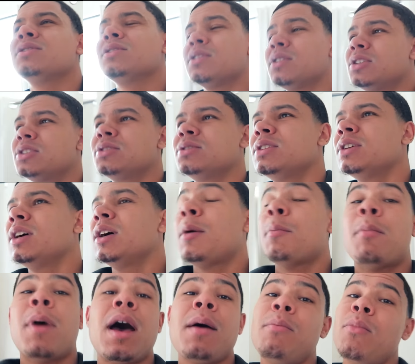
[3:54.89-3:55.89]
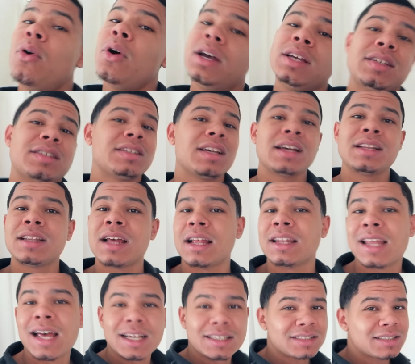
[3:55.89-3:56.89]
So my boy said
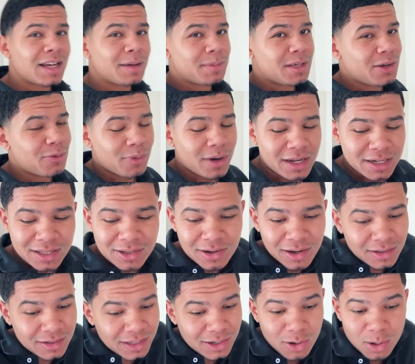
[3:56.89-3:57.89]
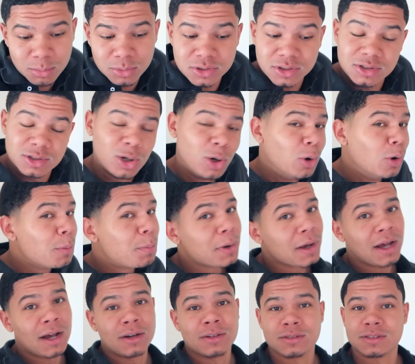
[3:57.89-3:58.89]
that last time he went, he got like almost two
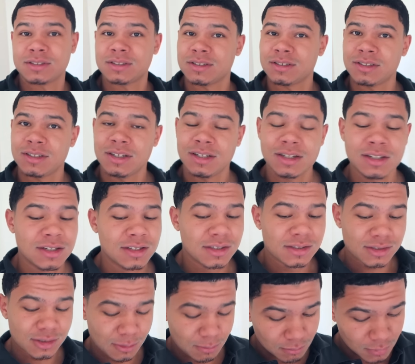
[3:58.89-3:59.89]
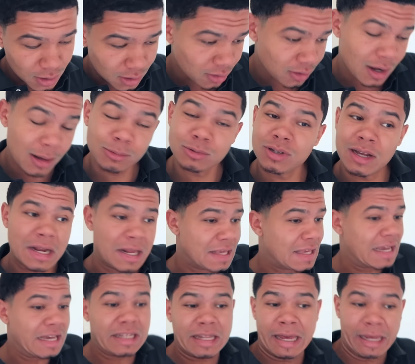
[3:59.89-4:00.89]
pounds. So bro, I'm trying
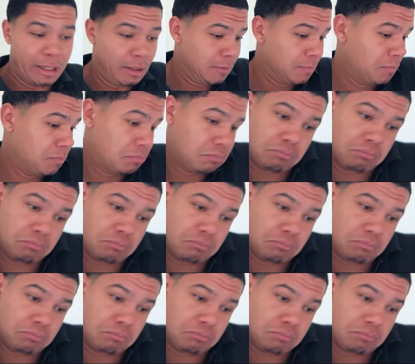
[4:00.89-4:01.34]
to get like